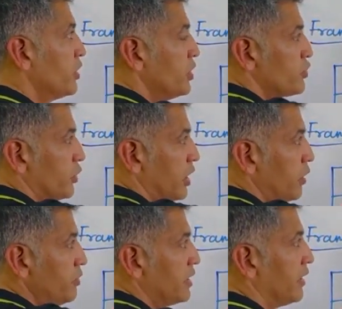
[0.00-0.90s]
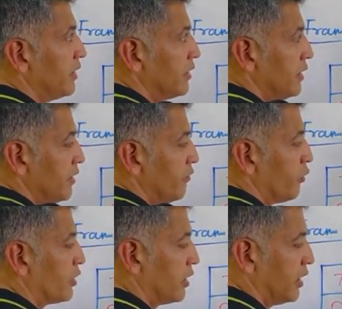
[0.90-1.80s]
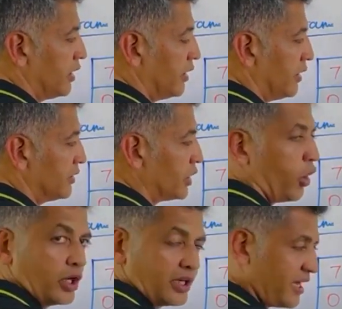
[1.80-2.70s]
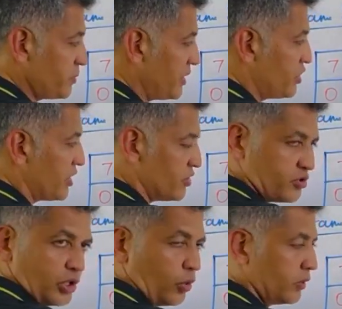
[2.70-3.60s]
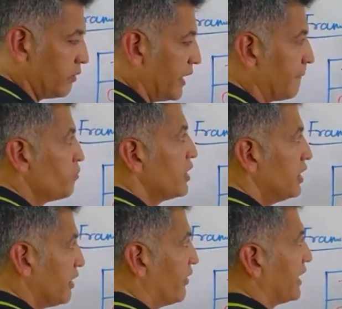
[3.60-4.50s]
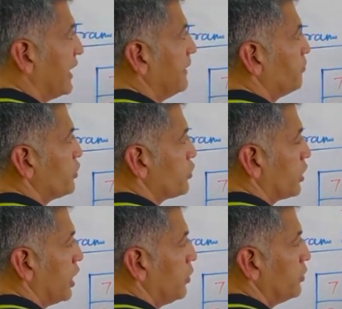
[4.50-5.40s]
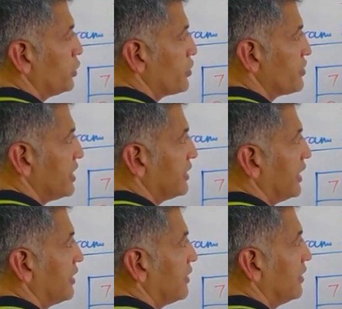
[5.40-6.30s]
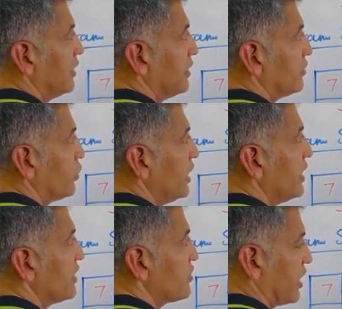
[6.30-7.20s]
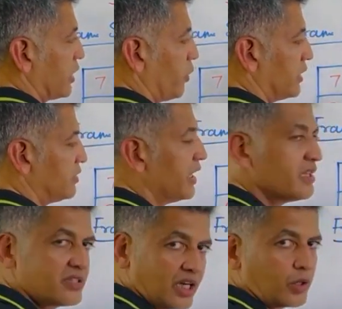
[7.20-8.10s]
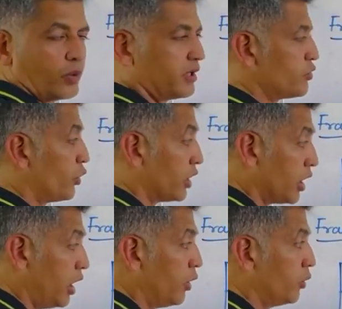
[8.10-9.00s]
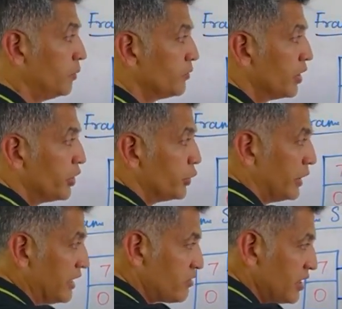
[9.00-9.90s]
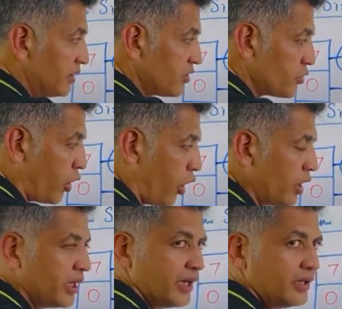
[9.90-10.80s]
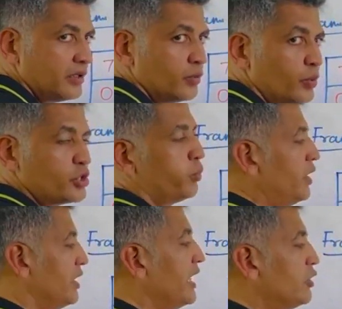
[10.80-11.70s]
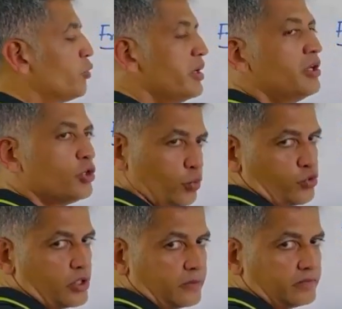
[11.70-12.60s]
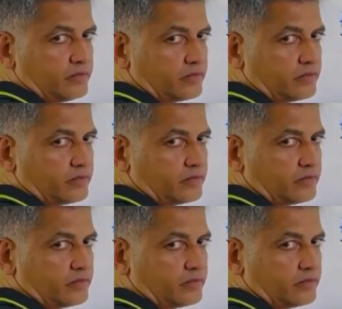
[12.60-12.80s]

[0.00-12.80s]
So now here for the order has been changed, 0. Right. If again, so now you just see that 3 is required. 3 is the required. So now you need to see this order, which one need to be used.